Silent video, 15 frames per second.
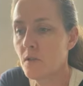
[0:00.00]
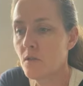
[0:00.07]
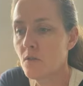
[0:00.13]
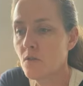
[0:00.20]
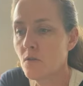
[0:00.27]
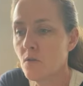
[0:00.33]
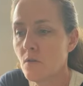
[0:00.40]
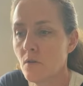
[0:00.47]

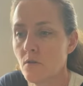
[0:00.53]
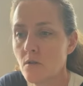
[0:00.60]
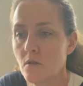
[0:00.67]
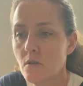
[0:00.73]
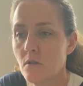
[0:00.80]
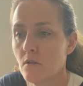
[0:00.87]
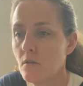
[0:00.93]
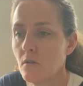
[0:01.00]
So
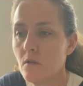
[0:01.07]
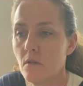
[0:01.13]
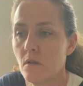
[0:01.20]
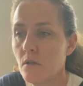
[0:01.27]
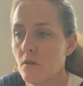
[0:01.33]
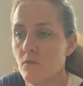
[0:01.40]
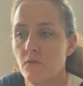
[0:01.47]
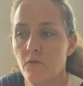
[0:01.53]
there's
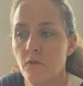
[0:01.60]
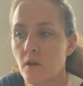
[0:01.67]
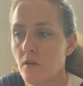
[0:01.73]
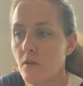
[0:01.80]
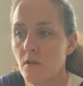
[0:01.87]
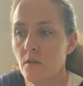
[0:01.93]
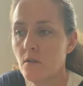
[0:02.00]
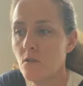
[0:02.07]

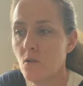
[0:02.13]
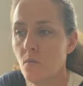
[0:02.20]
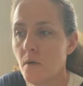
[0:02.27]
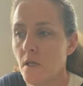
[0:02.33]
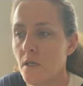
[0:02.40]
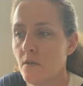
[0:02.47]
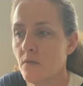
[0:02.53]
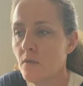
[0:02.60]
so
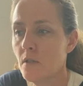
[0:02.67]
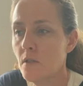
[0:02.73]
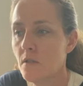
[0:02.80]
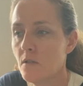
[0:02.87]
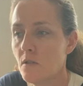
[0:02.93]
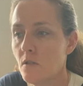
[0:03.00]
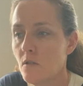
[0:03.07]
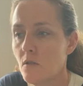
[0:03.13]
many different
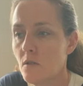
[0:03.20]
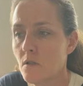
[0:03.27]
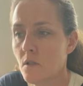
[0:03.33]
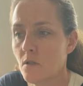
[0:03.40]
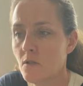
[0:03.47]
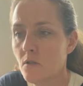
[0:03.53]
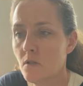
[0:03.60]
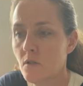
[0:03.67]
things that you can
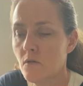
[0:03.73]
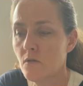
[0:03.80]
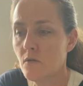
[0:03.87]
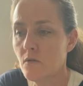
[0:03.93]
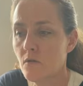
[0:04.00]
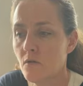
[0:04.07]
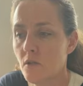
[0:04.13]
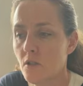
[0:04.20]
touch on as far
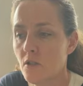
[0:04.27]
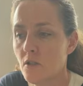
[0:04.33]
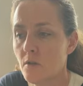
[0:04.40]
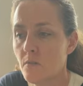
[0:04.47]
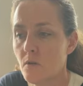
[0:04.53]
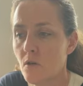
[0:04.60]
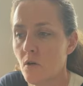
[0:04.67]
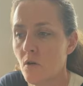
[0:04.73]
as
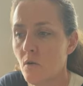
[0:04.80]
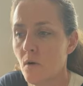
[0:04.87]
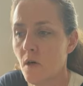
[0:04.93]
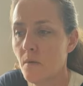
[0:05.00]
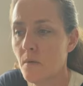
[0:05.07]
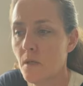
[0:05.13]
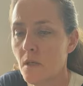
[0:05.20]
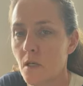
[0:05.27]
relationships go.
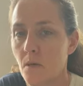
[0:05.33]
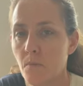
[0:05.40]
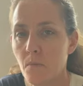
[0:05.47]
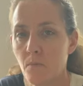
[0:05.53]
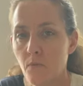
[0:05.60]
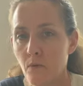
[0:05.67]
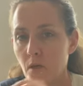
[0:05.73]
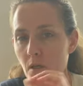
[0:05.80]
I'm gonna keep
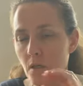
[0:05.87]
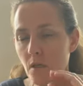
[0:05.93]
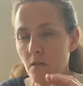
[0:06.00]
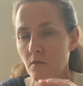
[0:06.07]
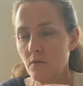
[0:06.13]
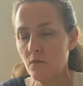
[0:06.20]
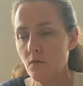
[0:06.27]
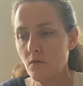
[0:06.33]
it
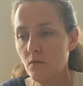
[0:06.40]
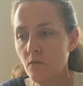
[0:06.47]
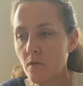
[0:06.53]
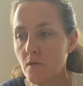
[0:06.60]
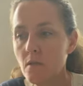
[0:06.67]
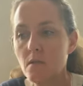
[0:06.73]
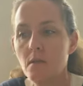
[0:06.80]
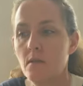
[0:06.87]
pretty
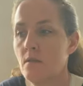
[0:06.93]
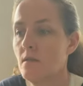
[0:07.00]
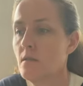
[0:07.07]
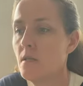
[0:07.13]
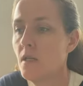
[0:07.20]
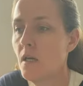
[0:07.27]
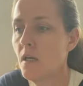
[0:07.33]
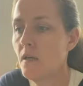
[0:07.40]
surface
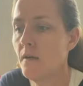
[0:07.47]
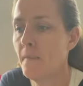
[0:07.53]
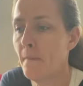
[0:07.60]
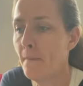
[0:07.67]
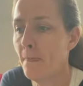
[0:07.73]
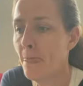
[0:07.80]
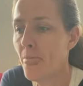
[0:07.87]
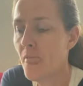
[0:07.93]
today,
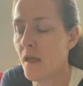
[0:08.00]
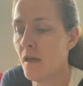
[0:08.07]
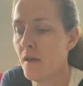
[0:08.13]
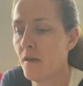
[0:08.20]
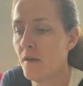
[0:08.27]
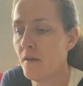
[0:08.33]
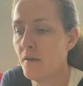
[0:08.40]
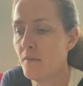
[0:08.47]

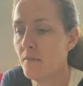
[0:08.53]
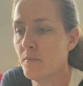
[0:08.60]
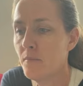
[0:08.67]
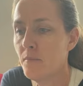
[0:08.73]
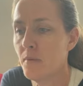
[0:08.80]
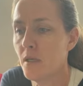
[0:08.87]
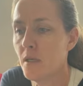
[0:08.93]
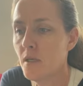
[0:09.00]

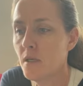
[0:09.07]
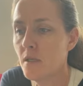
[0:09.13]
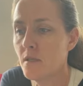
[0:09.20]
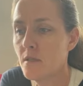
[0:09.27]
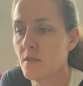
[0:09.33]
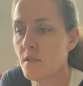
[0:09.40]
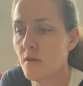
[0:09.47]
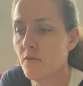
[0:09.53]
but
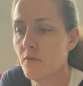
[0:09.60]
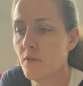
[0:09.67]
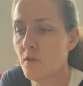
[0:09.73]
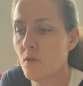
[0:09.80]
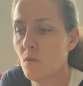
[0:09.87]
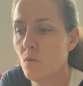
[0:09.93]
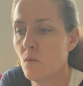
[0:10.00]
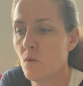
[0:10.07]
it's
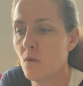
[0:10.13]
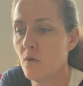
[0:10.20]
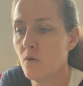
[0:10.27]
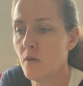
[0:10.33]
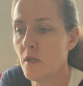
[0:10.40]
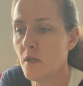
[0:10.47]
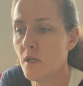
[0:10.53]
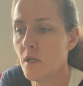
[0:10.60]
definitely
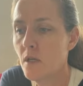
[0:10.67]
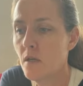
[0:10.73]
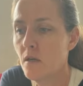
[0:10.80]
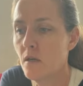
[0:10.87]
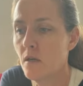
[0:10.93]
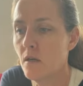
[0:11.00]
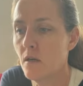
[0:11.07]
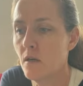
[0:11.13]
worthy
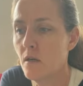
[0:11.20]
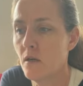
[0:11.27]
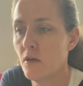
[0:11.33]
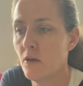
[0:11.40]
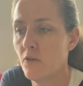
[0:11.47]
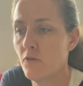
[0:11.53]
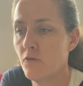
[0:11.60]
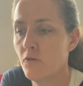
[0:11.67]

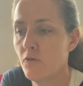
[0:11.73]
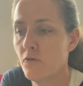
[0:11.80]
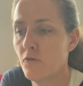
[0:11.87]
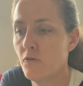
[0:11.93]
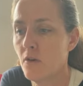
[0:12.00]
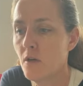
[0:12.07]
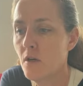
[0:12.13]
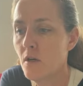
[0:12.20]
of
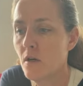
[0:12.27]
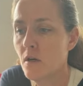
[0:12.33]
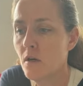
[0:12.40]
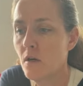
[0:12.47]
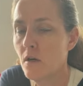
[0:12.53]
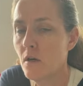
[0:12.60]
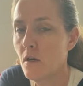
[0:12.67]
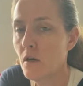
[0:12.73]

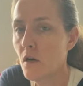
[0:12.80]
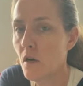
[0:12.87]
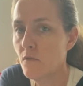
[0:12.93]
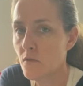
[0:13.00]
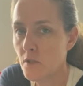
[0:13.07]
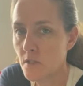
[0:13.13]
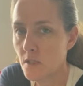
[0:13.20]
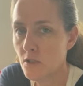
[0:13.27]
a
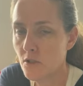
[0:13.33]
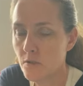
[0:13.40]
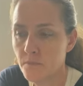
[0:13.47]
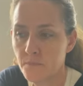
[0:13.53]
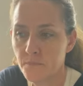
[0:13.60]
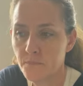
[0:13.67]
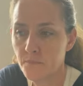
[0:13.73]
conversation.